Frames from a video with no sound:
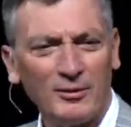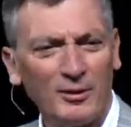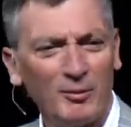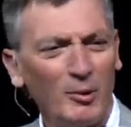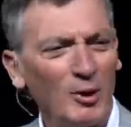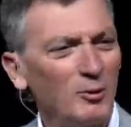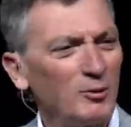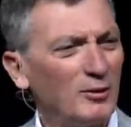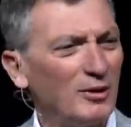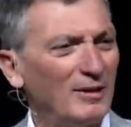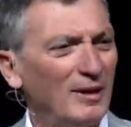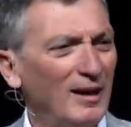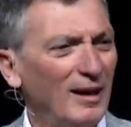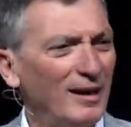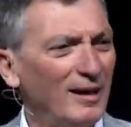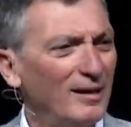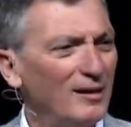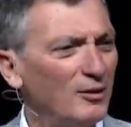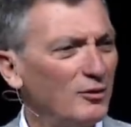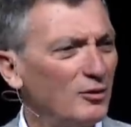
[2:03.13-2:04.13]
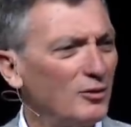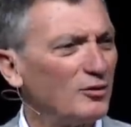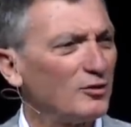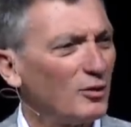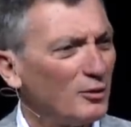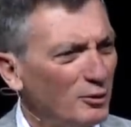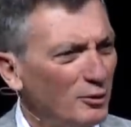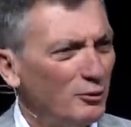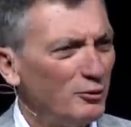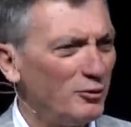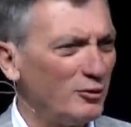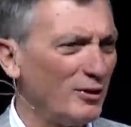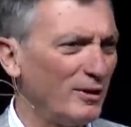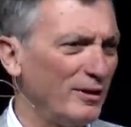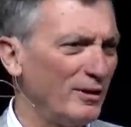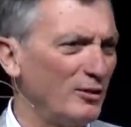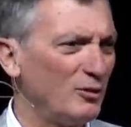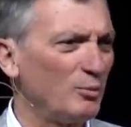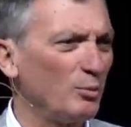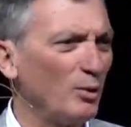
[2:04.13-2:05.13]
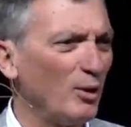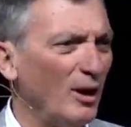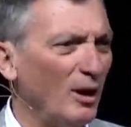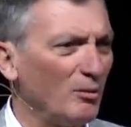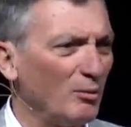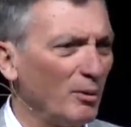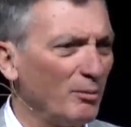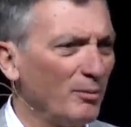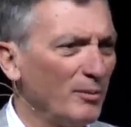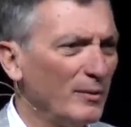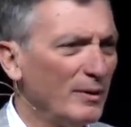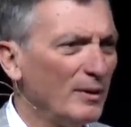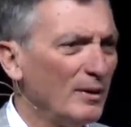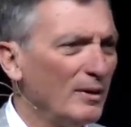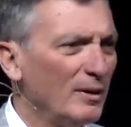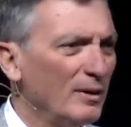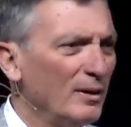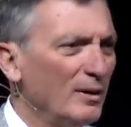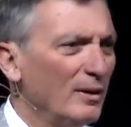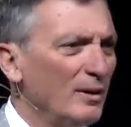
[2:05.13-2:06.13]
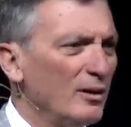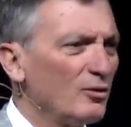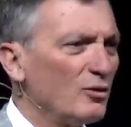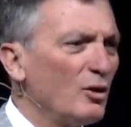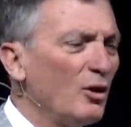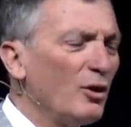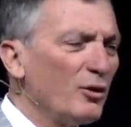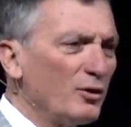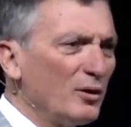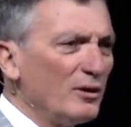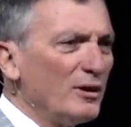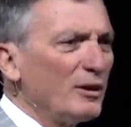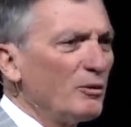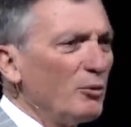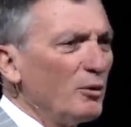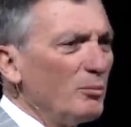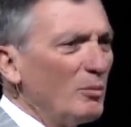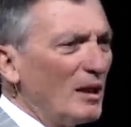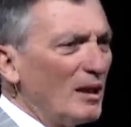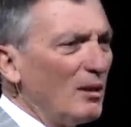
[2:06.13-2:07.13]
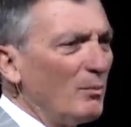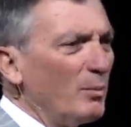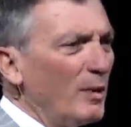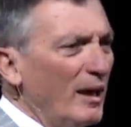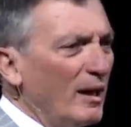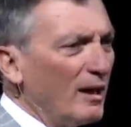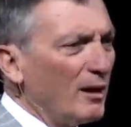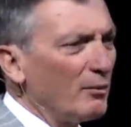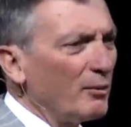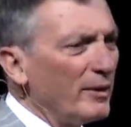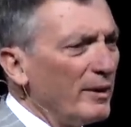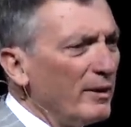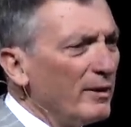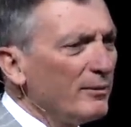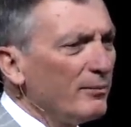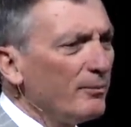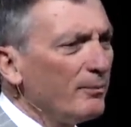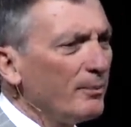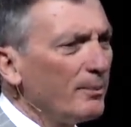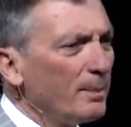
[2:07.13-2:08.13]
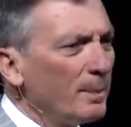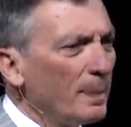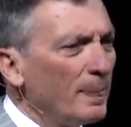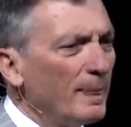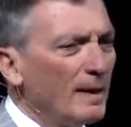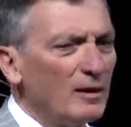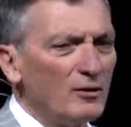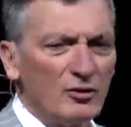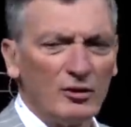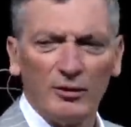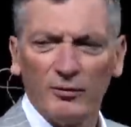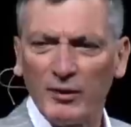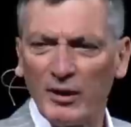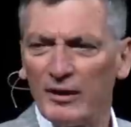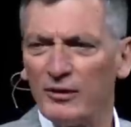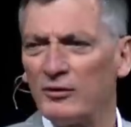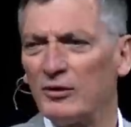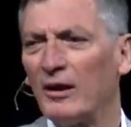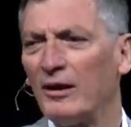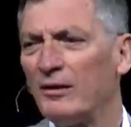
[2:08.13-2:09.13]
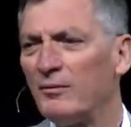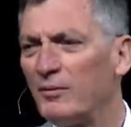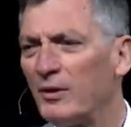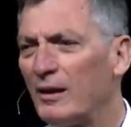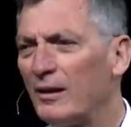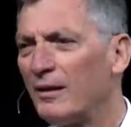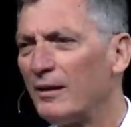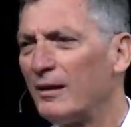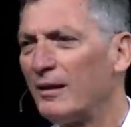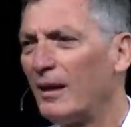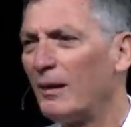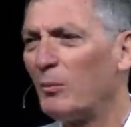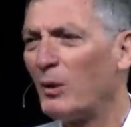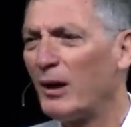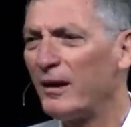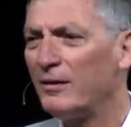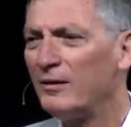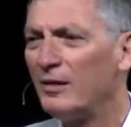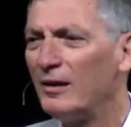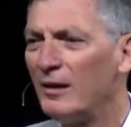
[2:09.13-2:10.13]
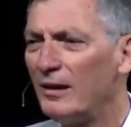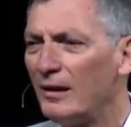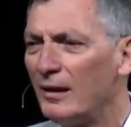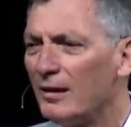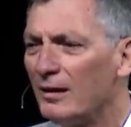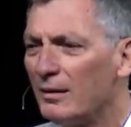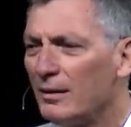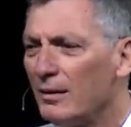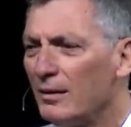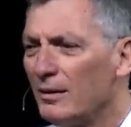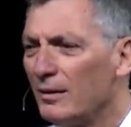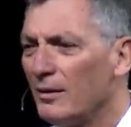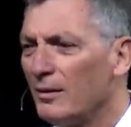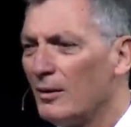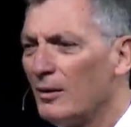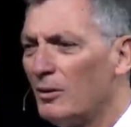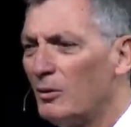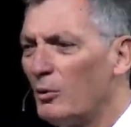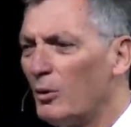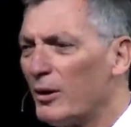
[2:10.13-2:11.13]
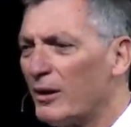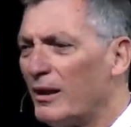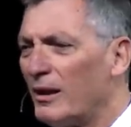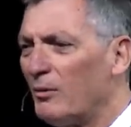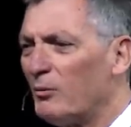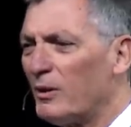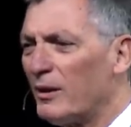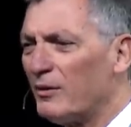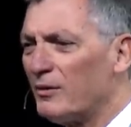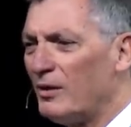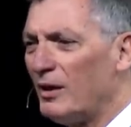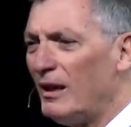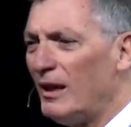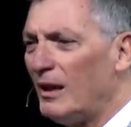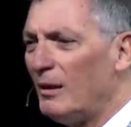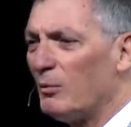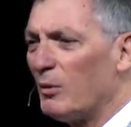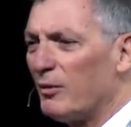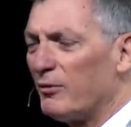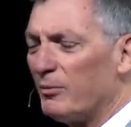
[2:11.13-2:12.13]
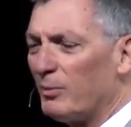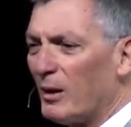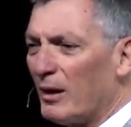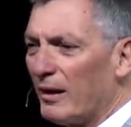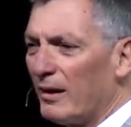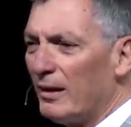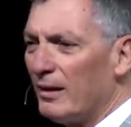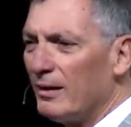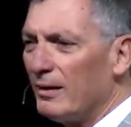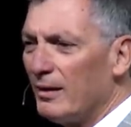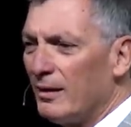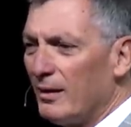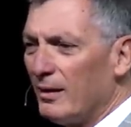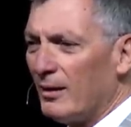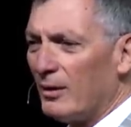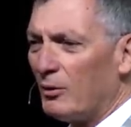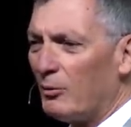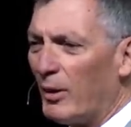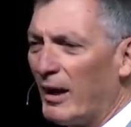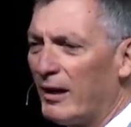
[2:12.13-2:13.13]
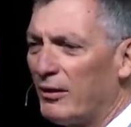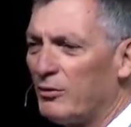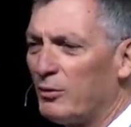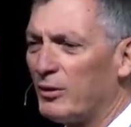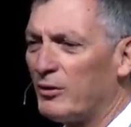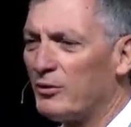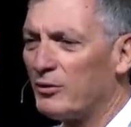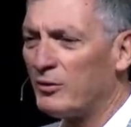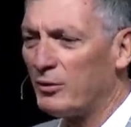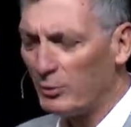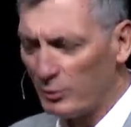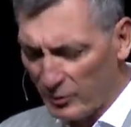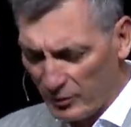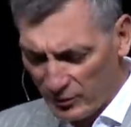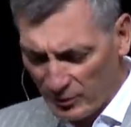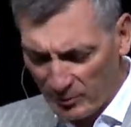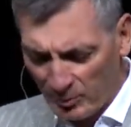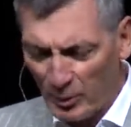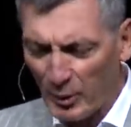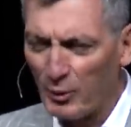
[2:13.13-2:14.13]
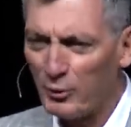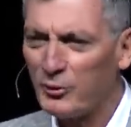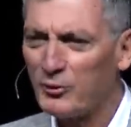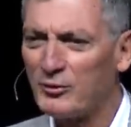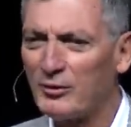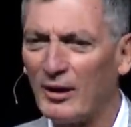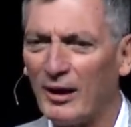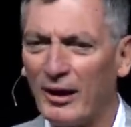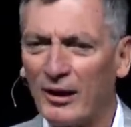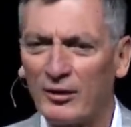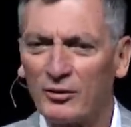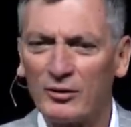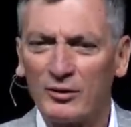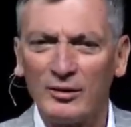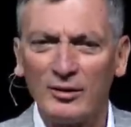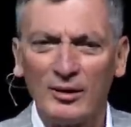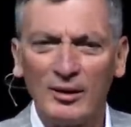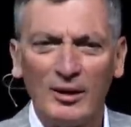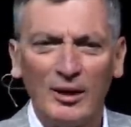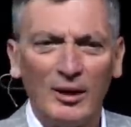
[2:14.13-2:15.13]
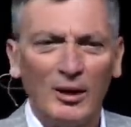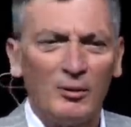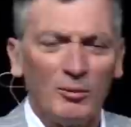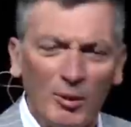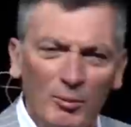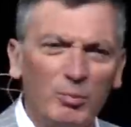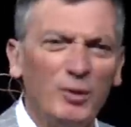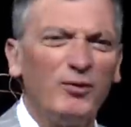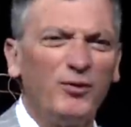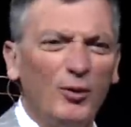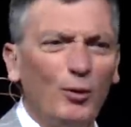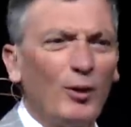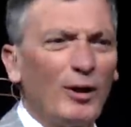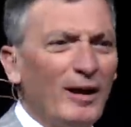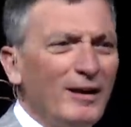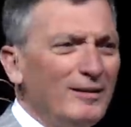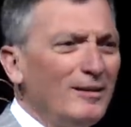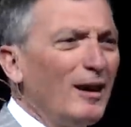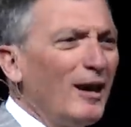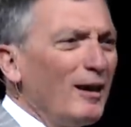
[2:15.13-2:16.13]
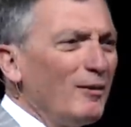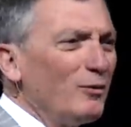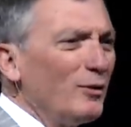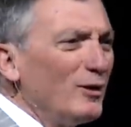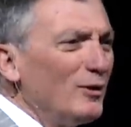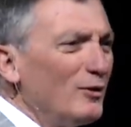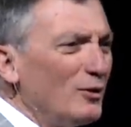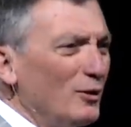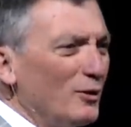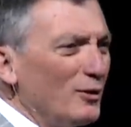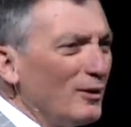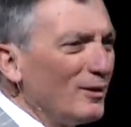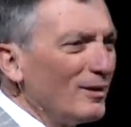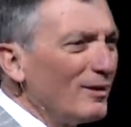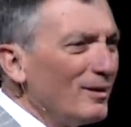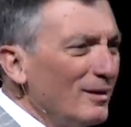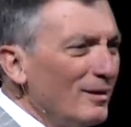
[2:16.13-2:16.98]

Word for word: about today is a solution to this problem. It's called the liquid metal battery. It's a device I invented at MIT working with a team of my graduate students and postdocs. But before I dive into the